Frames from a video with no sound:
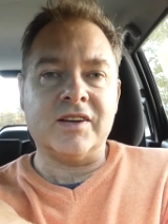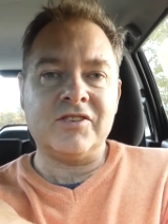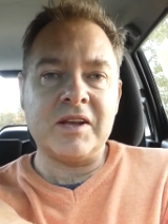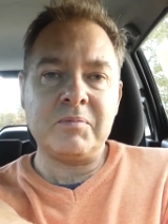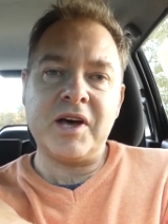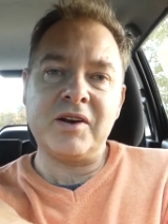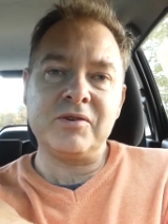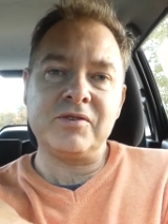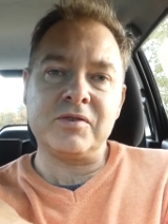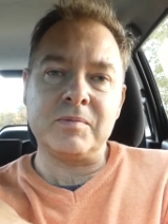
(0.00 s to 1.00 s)
sun
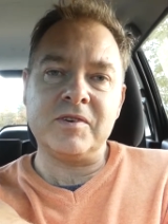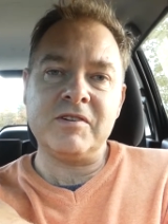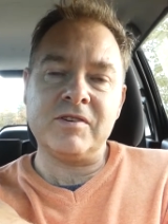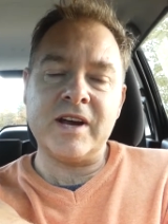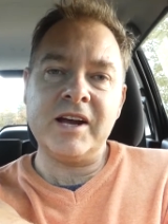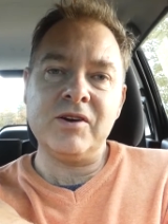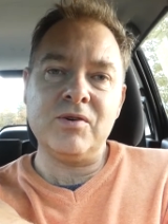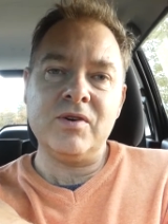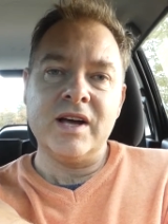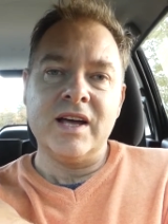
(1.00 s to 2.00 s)
panels from a different
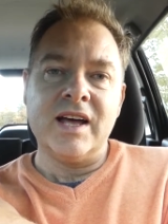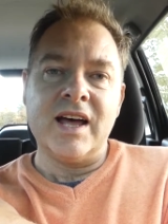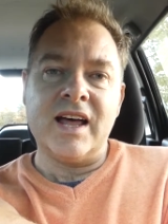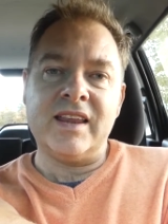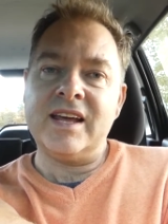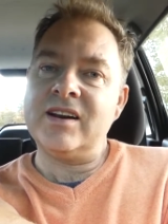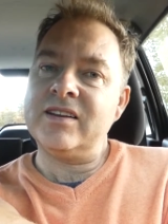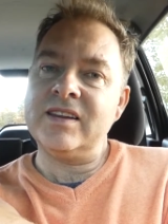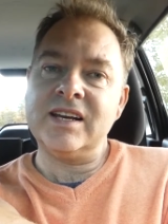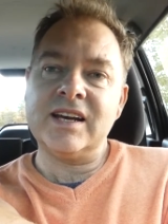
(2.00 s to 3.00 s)
angle, and then I
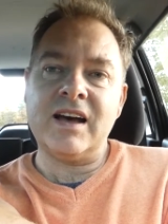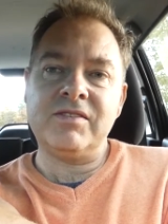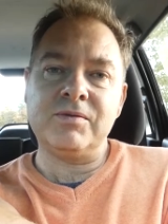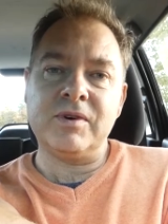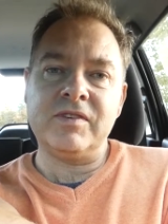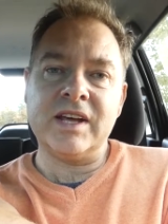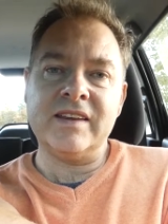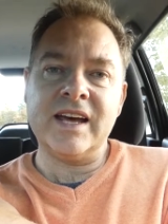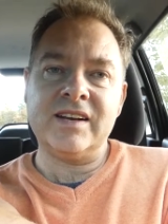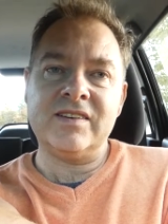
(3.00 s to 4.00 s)
think after we've done
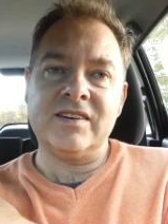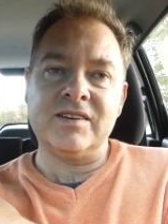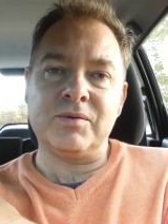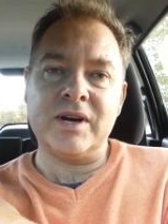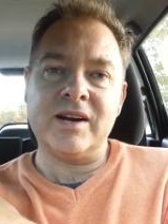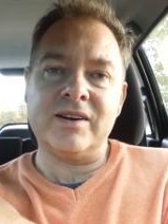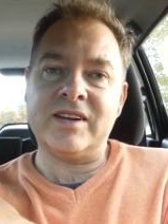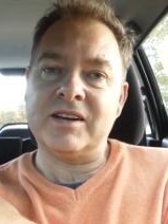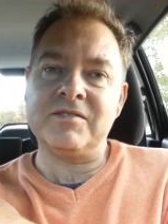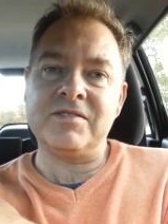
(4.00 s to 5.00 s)
that, we're
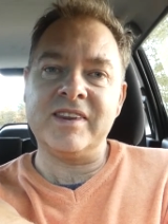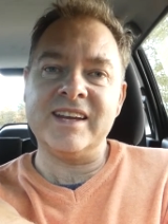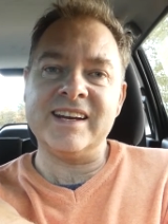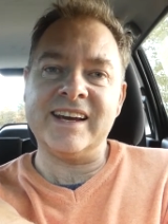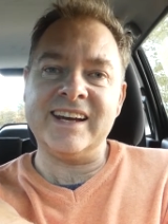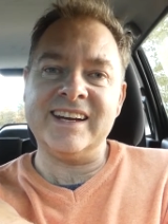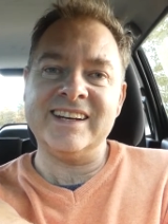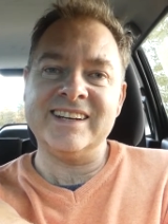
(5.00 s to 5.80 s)
done for the day.